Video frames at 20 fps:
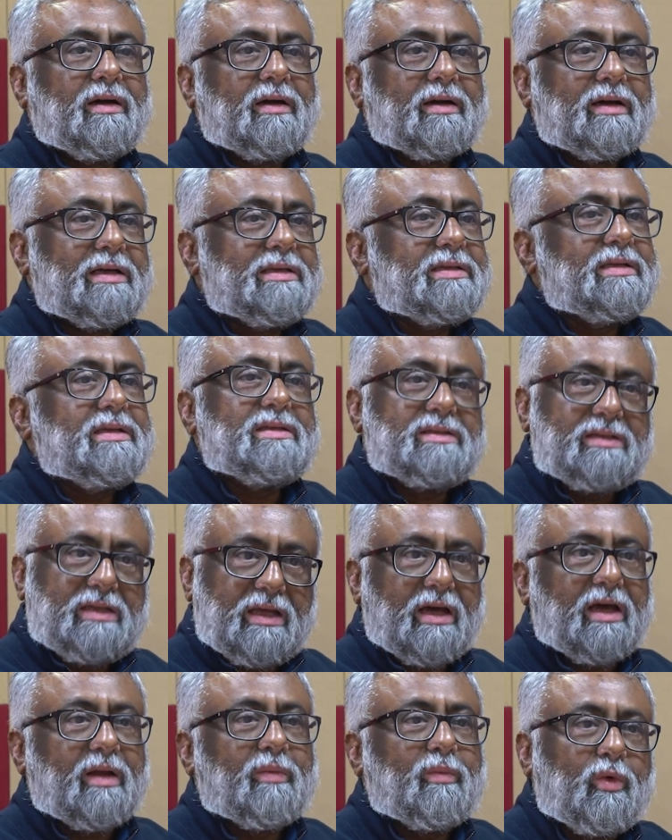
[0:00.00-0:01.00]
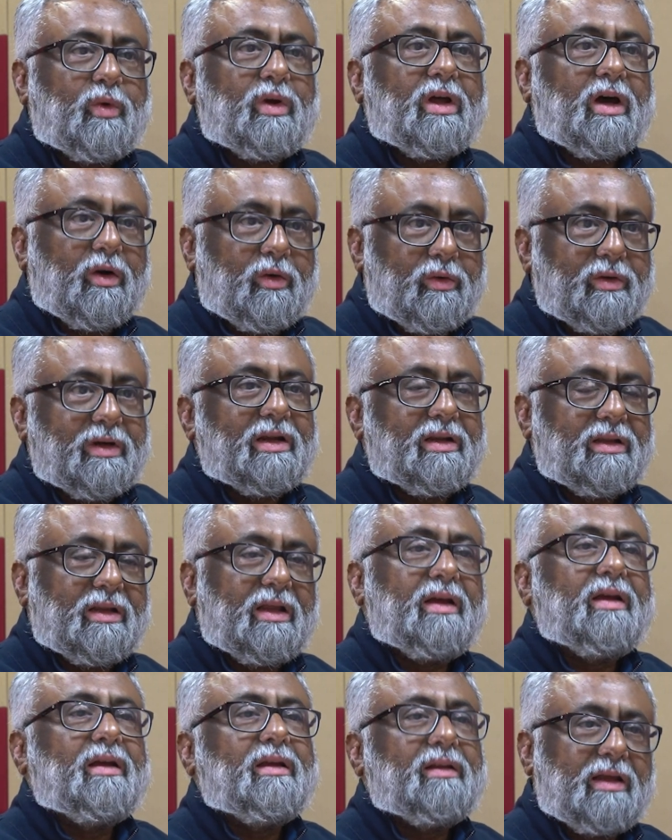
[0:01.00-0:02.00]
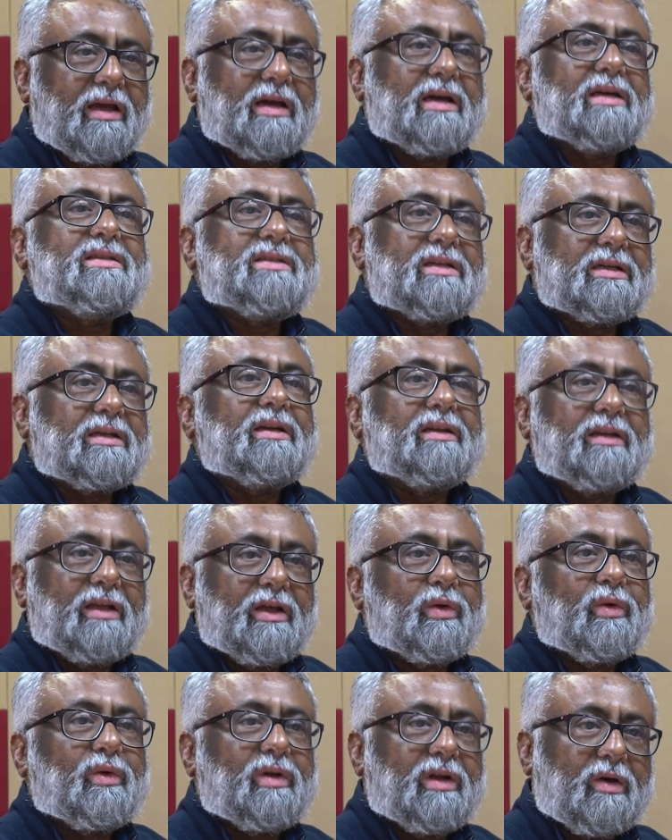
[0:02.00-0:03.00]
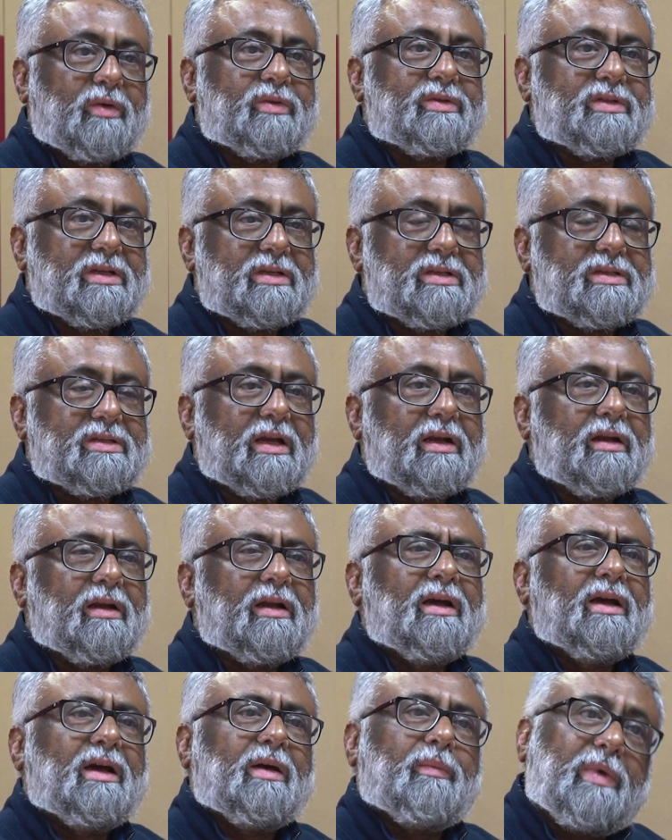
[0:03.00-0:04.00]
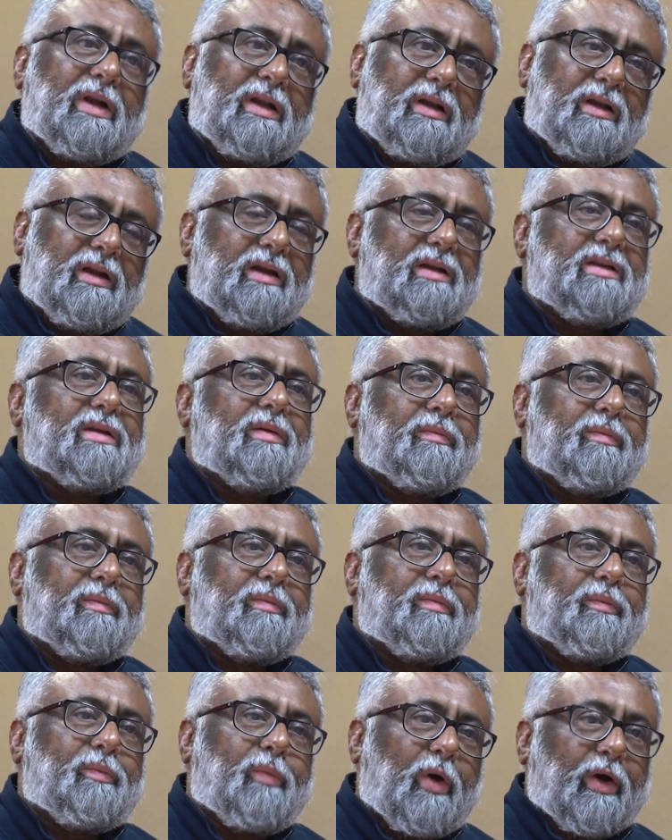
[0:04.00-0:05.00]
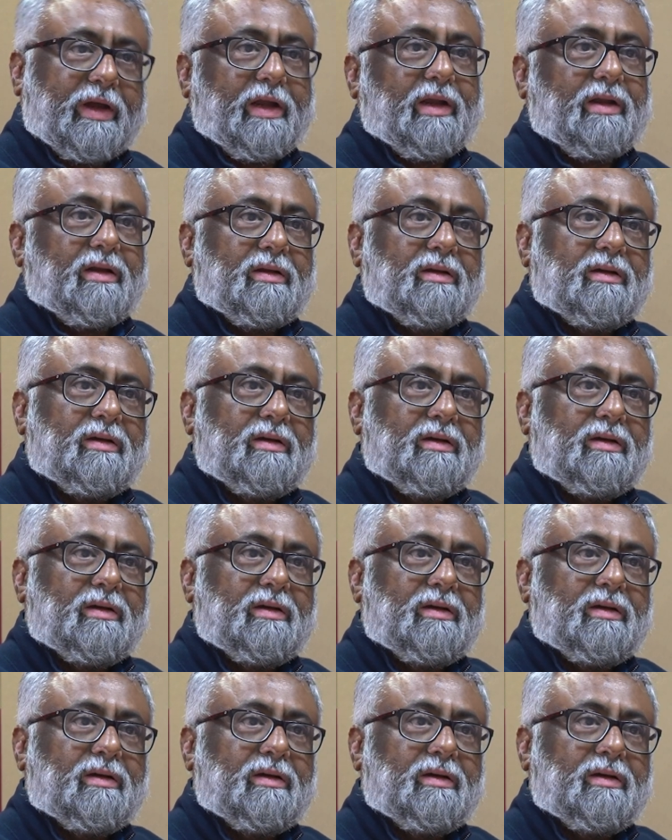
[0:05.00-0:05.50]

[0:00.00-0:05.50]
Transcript: cousins, they have moved out and they constructed their own houses. And but it's a pocket.